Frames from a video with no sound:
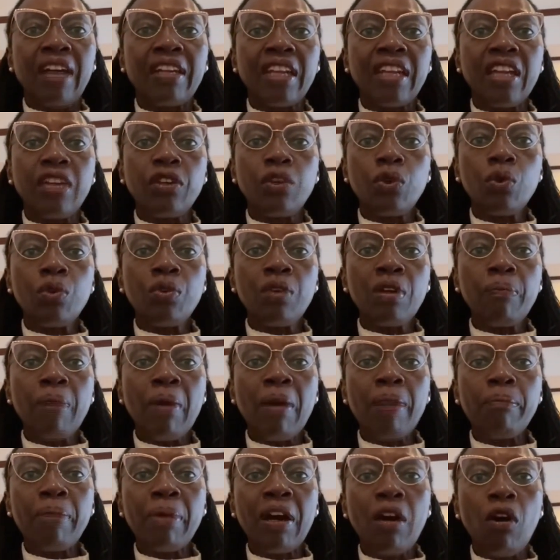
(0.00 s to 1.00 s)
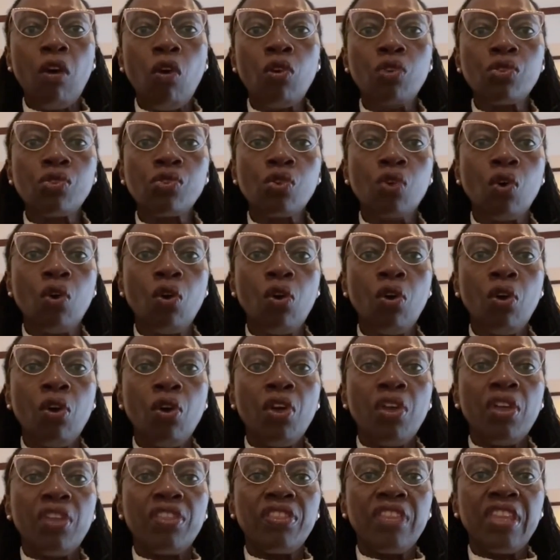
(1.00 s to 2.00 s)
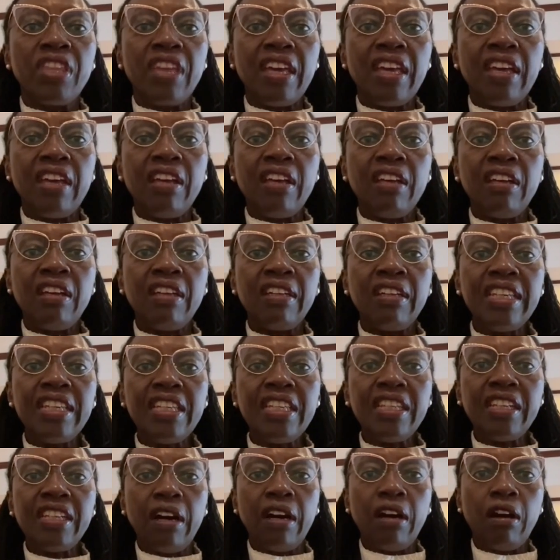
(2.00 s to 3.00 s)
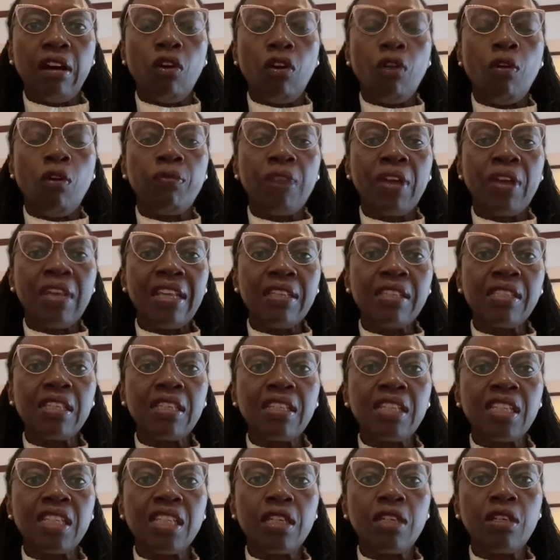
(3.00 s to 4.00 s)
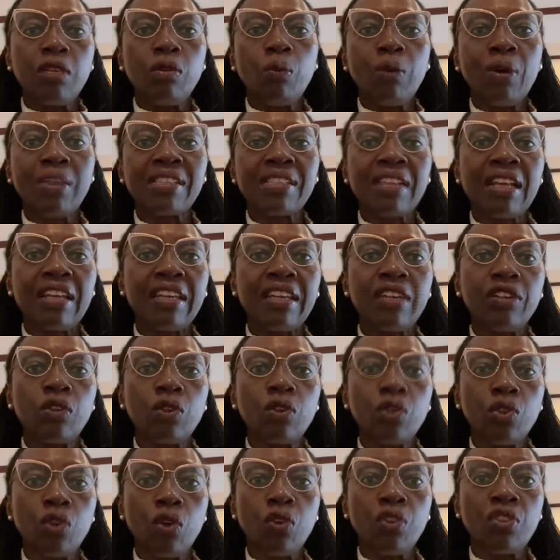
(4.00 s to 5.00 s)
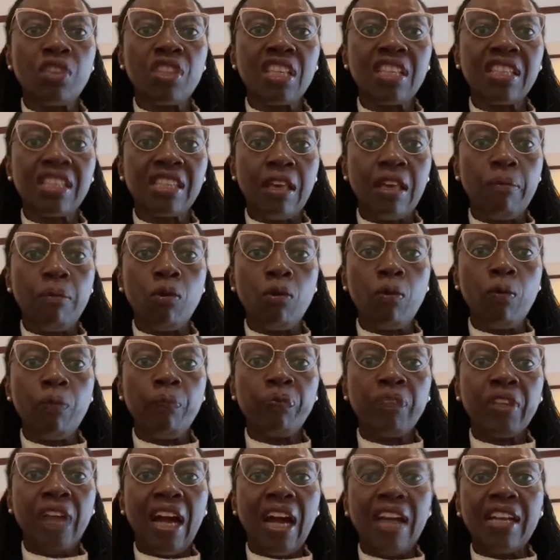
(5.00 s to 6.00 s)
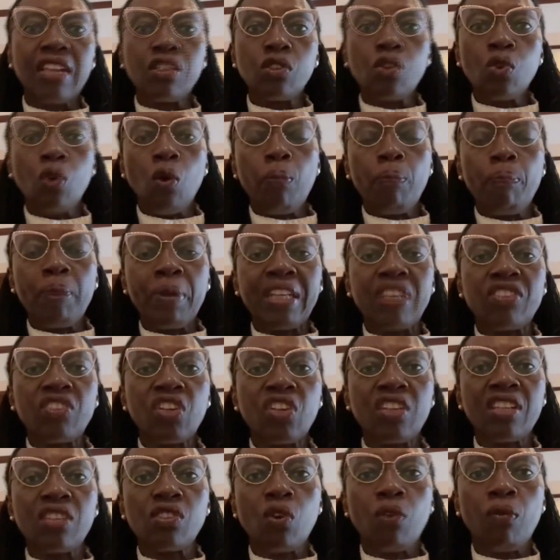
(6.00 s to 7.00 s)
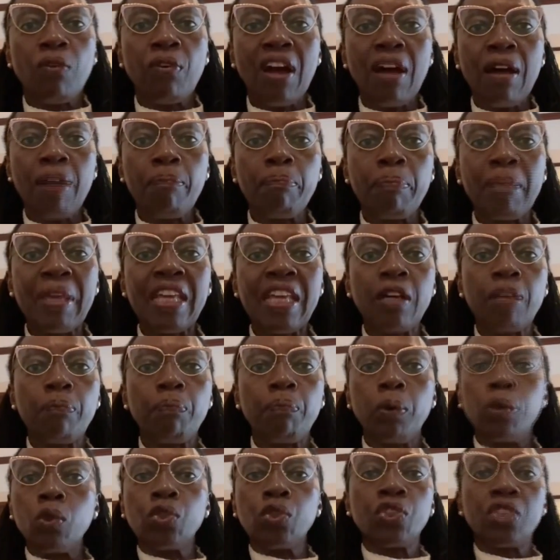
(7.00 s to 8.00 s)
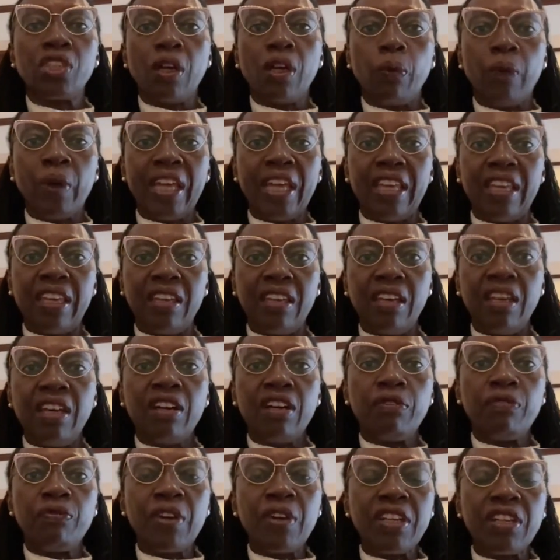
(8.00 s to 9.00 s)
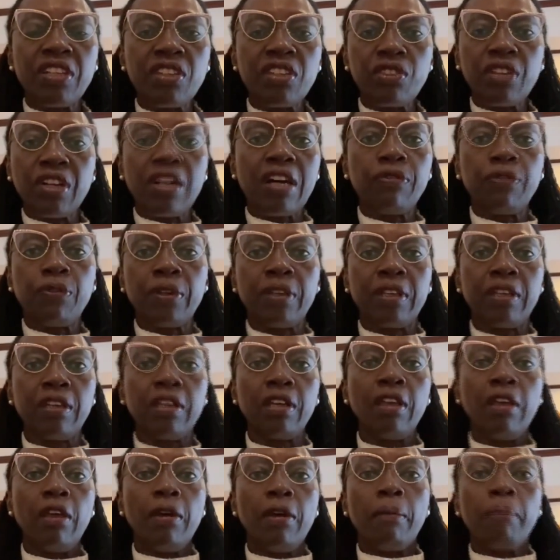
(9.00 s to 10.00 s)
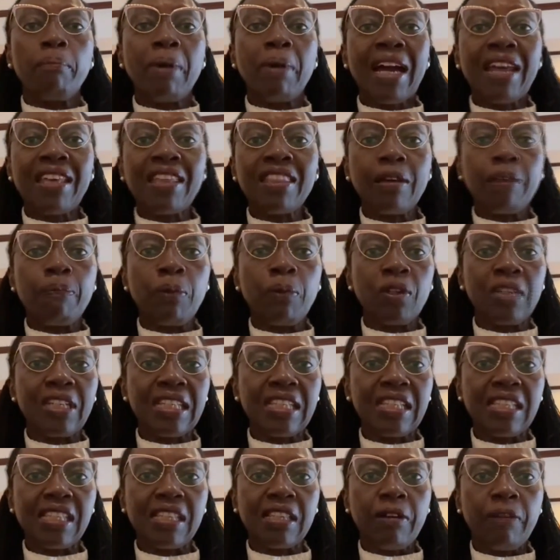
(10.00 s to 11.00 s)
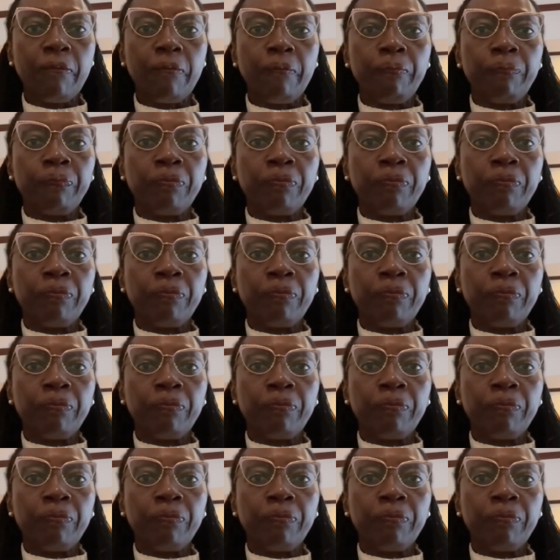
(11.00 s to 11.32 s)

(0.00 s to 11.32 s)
And I do remember also the leader of ACT, Wazalendo Dorothy Semu. I saw pictures of her being pushed away very roughly by the police.